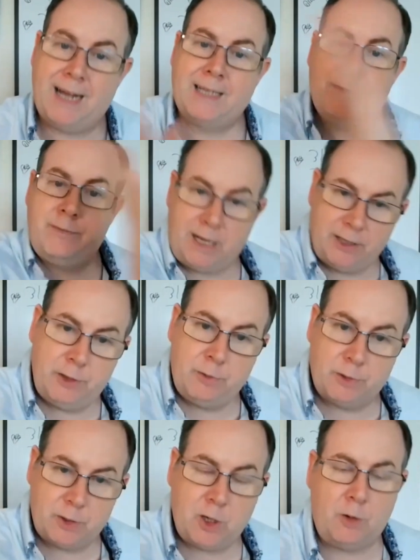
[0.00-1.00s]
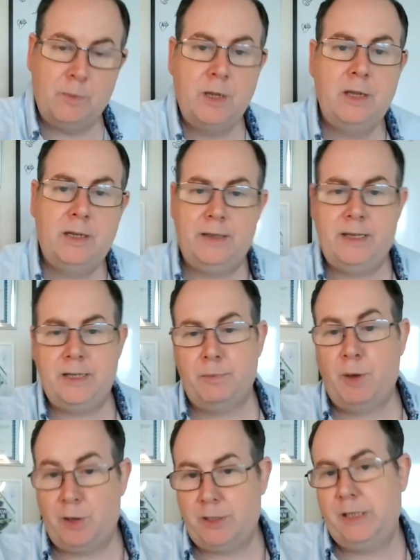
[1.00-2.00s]
adds value on top. And there's a
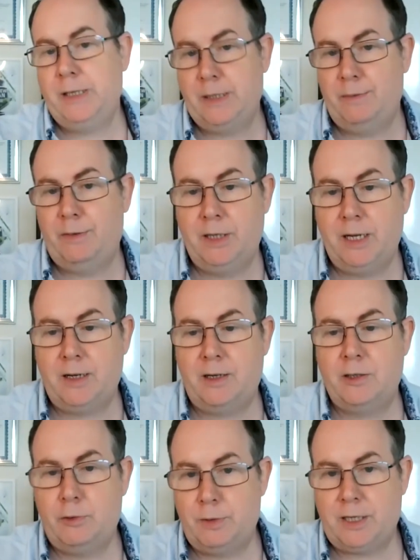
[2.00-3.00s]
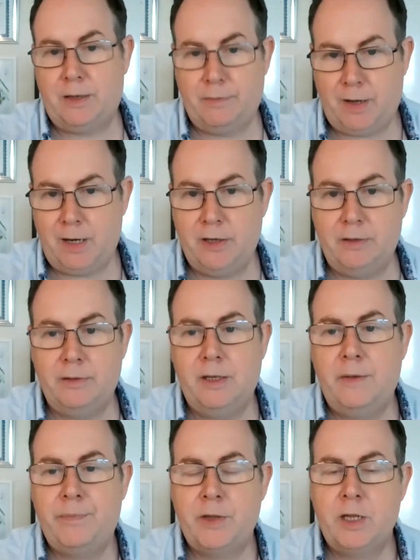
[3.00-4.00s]
marketing tip for you there, guys. Always add value.
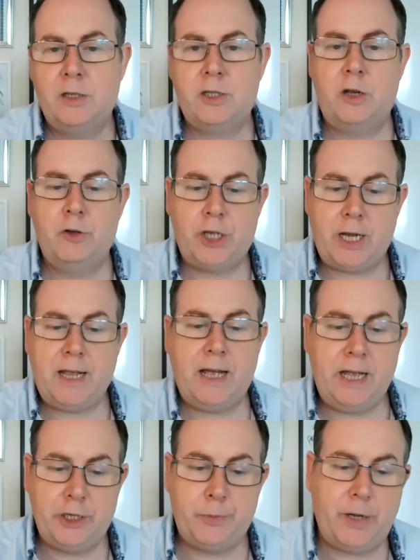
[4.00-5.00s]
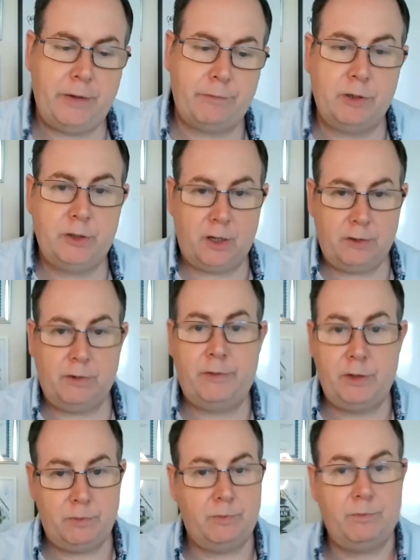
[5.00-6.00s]
So check out HBA for $1
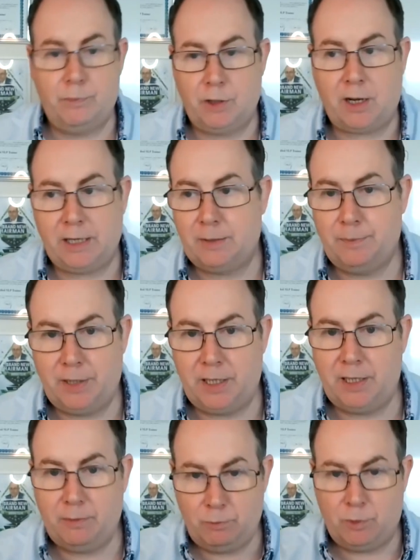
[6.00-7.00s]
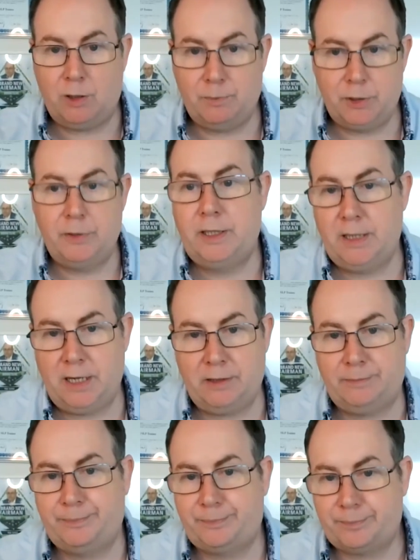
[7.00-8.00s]
if you like to be what I'm doing
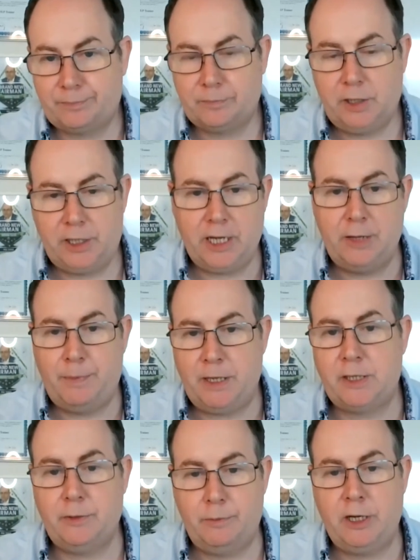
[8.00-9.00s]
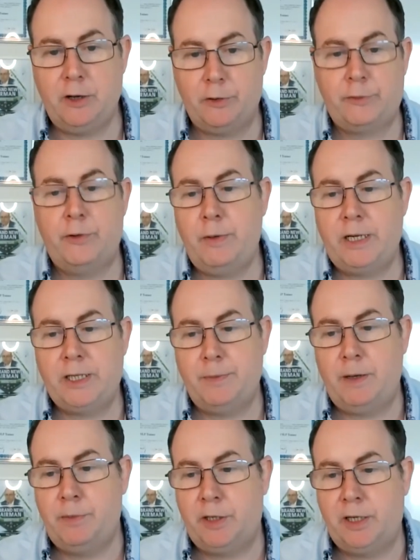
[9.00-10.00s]
now. You get the best of, you got 3 ways to
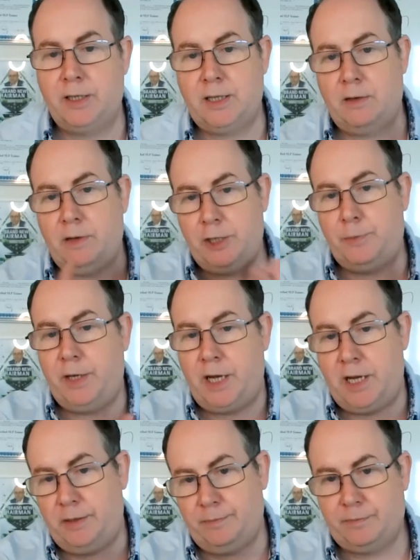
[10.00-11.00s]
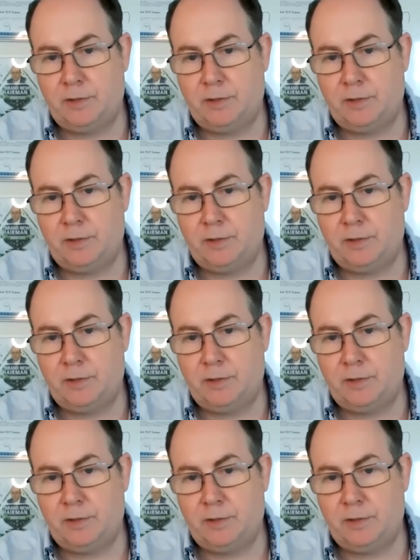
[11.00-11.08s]
make money: sell HBA,